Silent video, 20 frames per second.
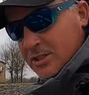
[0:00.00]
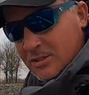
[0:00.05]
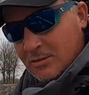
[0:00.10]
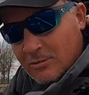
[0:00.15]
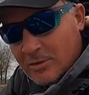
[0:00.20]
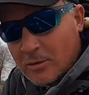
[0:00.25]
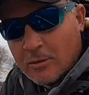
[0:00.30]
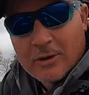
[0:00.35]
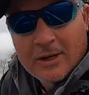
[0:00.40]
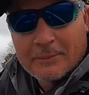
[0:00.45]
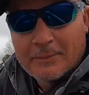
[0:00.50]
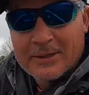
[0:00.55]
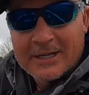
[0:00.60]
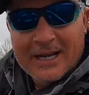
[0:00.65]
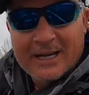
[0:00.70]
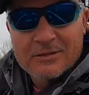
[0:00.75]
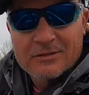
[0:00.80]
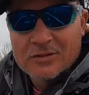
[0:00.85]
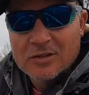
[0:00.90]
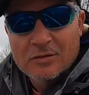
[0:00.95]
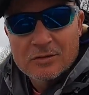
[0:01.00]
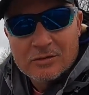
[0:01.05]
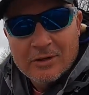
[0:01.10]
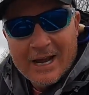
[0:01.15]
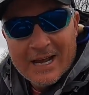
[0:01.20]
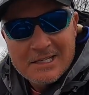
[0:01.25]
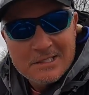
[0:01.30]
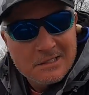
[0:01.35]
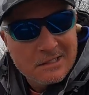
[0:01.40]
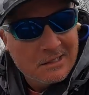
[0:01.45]
we're going up and down so
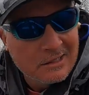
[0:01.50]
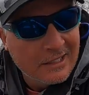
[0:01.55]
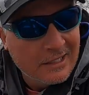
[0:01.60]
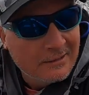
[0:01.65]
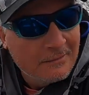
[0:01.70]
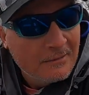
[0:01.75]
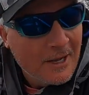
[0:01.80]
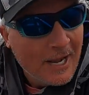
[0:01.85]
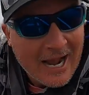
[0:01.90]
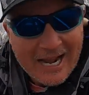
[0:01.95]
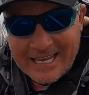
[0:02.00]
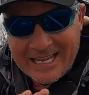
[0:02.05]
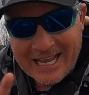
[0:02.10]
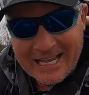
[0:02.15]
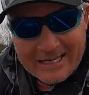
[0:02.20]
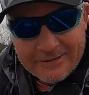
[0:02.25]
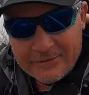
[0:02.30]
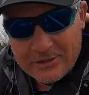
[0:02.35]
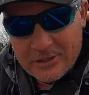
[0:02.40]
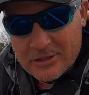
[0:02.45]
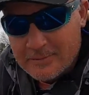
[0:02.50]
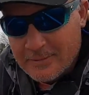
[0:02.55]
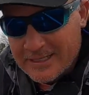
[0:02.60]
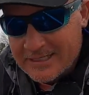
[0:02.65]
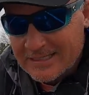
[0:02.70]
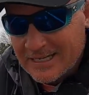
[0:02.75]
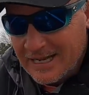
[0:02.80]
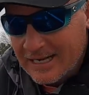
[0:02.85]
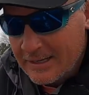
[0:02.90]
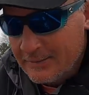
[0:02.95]
drastically, I can't even use
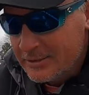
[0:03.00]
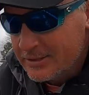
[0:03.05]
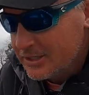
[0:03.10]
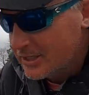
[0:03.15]
my side